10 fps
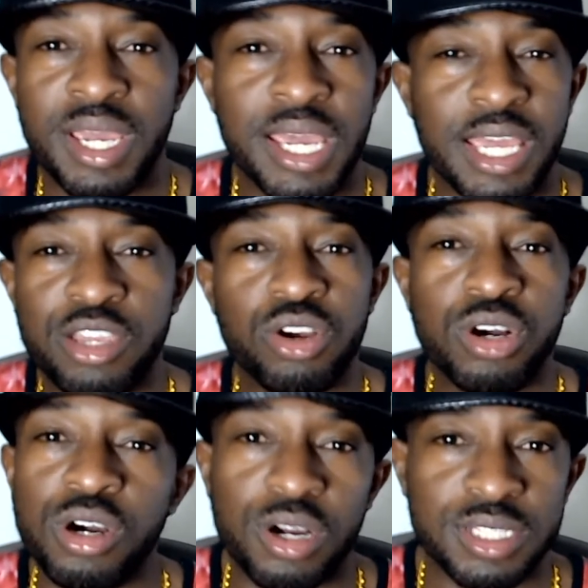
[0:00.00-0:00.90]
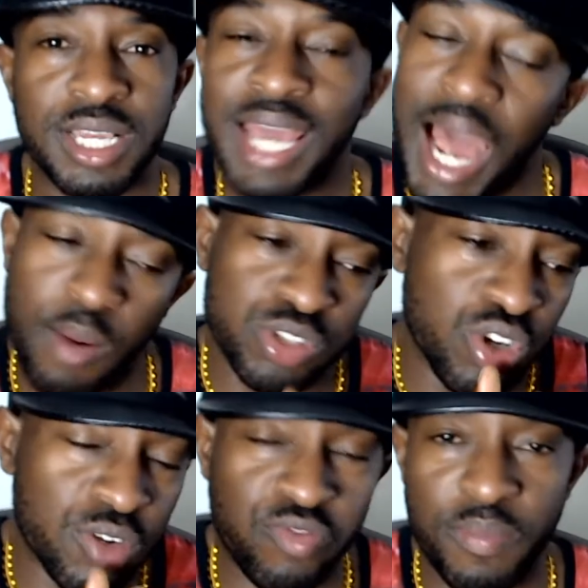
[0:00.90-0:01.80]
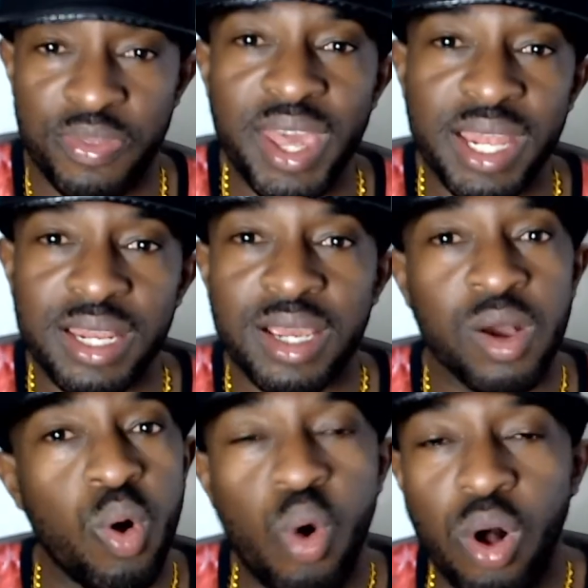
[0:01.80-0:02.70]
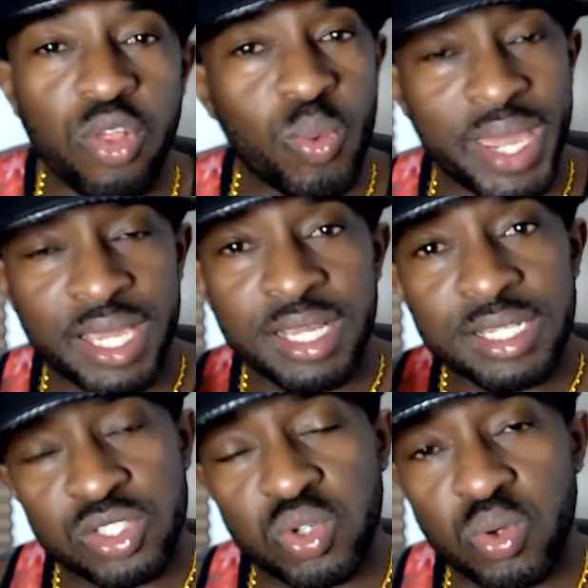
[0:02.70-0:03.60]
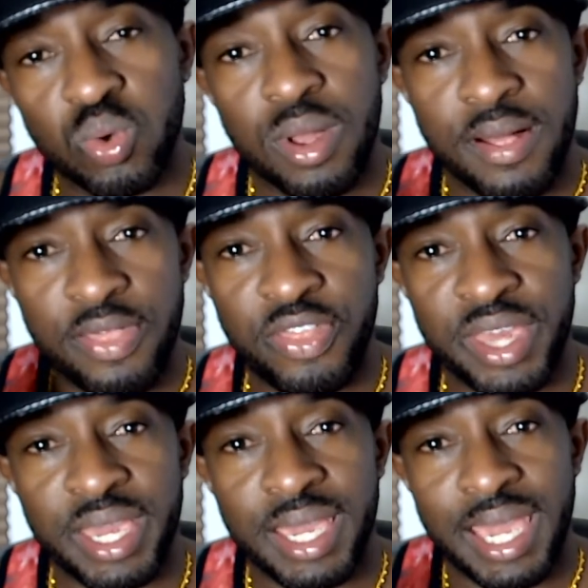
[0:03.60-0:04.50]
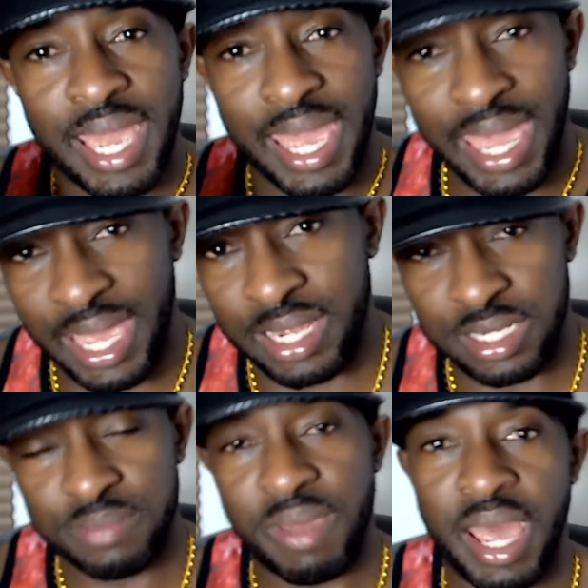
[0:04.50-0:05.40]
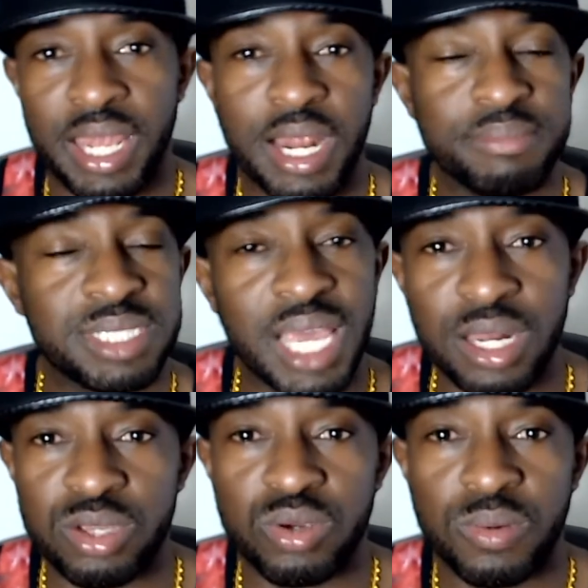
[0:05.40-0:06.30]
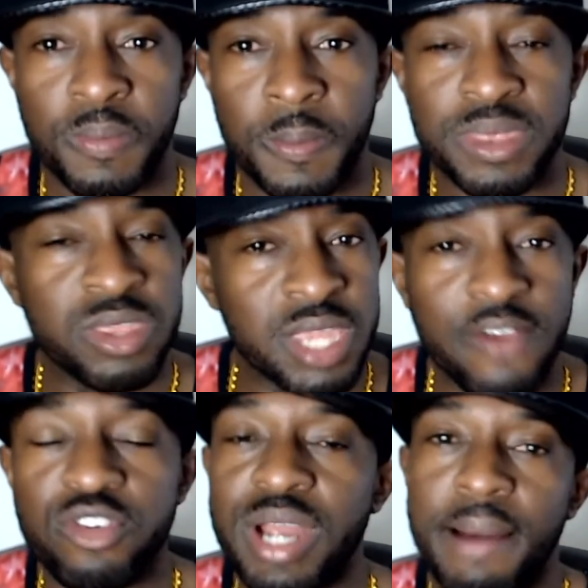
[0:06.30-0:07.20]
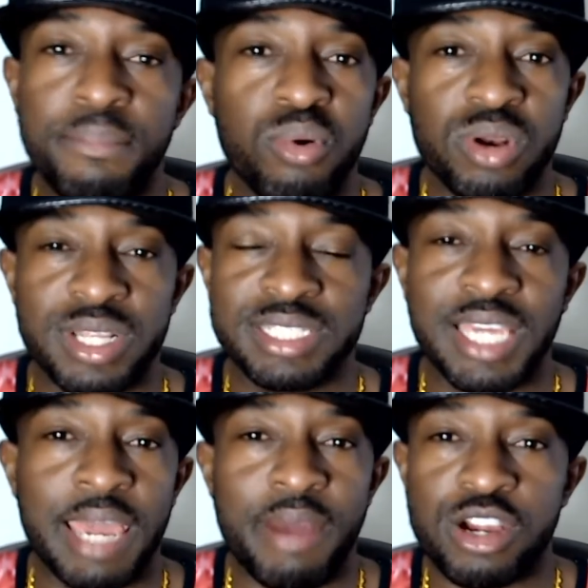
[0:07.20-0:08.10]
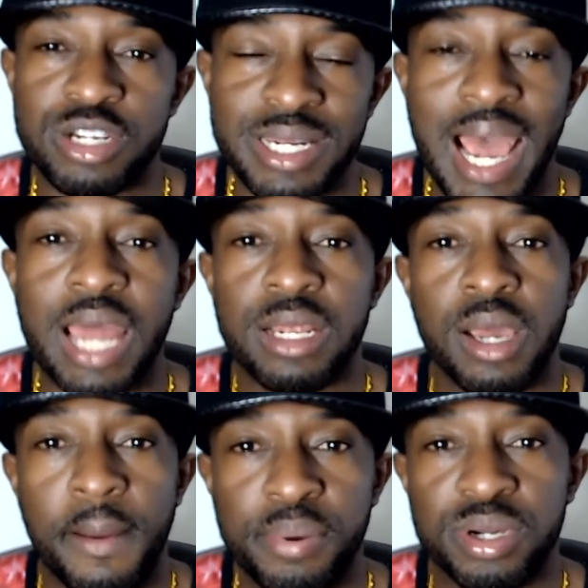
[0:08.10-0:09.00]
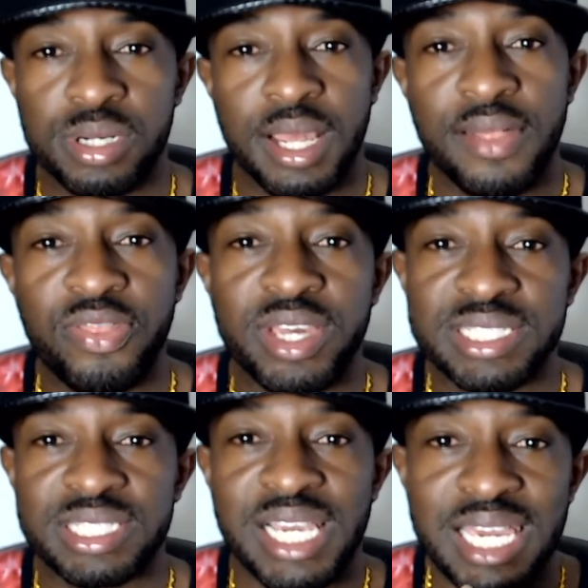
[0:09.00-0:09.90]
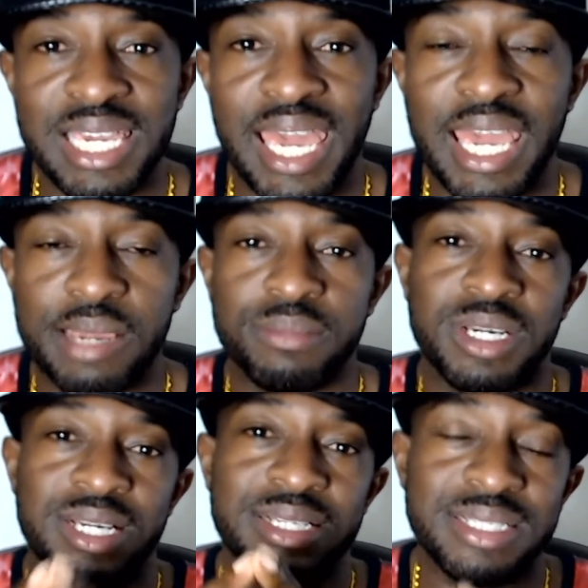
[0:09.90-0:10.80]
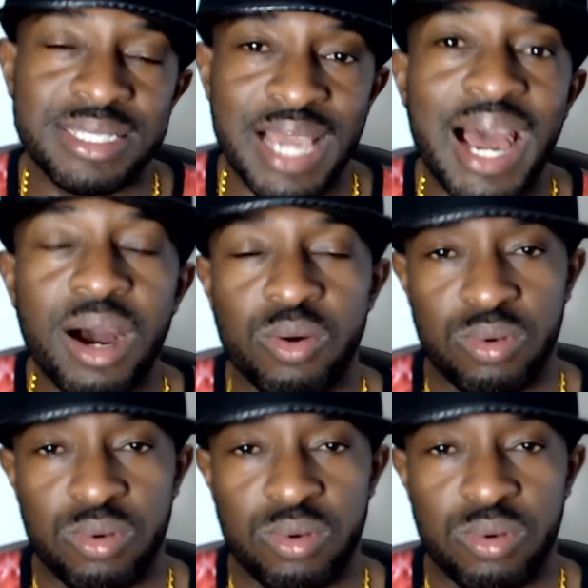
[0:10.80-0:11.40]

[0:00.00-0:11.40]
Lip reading: You're hooked. I was hooked from then all the way to the end, man, and I'm telling you, never got bored of this game. I could not put this game down.